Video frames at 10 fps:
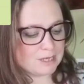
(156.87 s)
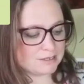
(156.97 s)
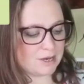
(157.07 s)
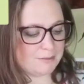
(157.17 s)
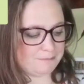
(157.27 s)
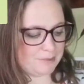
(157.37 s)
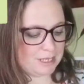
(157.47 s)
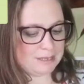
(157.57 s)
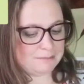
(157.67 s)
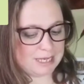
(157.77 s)
So
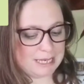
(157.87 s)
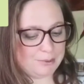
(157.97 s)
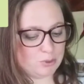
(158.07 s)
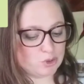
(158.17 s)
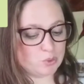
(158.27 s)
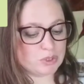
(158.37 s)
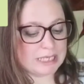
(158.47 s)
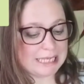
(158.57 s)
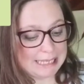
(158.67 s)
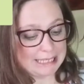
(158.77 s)
by keeping your tools
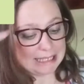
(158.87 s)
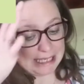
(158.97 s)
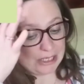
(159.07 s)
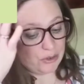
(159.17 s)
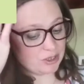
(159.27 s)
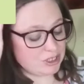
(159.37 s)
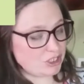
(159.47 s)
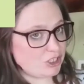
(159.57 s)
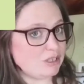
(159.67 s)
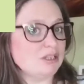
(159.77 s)
clean and in good
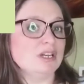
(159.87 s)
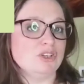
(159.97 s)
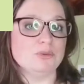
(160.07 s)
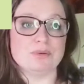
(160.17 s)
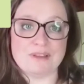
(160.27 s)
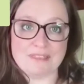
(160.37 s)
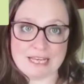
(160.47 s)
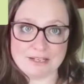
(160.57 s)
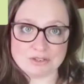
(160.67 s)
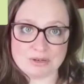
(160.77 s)
condition, you'll prevent
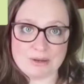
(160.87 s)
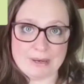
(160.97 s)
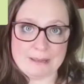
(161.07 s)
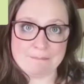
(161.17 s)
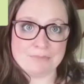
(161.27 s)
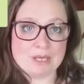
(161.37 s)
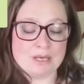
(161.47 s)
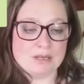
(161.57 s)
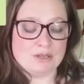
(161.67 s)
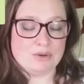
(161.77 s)
that straight away.
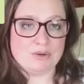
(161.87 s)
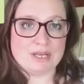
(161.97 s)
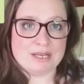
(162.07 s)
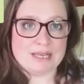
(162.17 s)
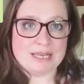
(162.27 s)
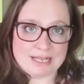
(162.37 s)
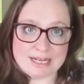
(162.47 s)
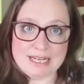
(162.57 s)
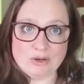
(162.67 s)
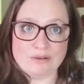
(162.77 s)
You'll
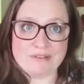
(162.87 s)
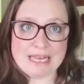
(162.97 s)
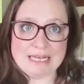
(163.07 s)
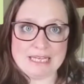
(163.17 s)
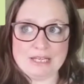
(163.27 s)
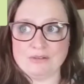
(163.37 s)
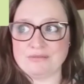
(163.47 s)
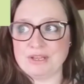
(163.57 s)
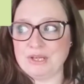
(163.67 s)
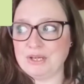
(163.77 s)
clean off any of
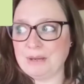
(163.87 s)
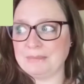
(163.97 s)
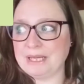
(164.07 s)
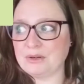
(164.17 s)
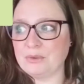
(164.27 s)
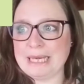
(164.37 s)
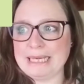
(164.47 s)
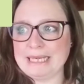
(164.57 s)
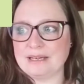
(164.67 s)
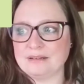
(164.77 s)
the
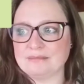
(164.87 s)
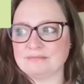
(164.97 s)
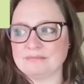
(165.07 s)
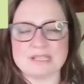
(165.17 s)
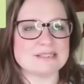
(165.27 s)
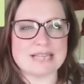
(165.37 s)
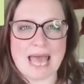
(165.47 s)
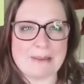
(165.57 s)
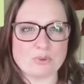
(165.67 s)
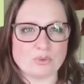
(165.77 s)
the
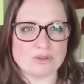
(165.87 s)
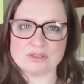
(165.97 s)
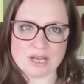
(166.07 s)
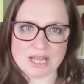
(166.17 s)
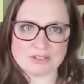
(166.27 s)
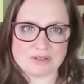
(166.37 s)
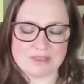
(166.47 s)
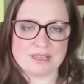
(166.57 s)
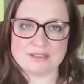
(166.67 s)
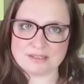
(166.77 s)
sap or the dirt or
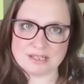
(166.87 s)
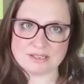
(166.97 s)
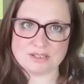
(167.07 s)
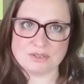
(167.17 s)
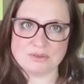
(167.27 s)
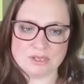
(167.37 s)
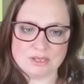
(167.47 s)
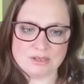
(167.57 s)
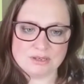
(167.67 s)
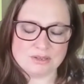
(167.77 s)
anything that sticks to
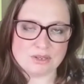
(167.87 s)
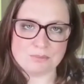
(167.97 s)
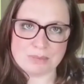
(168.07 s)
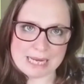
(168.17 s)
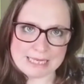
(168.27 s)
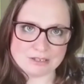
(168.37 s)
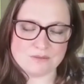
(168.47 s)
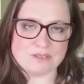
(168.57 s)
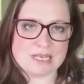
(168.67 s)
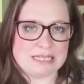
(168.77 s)
the blades of
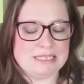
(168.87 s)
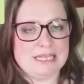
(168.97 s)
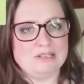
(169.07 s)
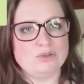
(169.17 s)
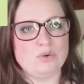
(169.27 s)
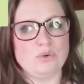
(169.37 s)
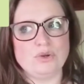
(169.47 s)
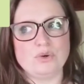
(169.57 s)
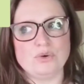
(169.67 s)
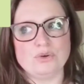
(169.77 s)
your secateurs or
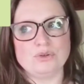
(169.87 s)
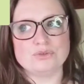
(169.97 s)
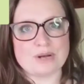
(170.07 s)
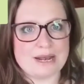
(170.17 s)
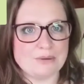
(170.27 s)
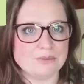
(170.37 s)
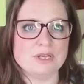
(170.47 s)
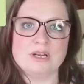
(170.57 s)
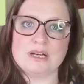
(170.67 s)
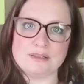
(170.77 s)
your trowel,
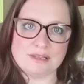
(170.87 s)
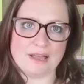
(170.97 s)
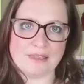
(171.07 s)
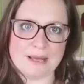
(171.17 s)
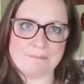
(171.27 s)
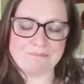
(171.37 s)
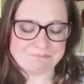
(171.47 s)
anything like that.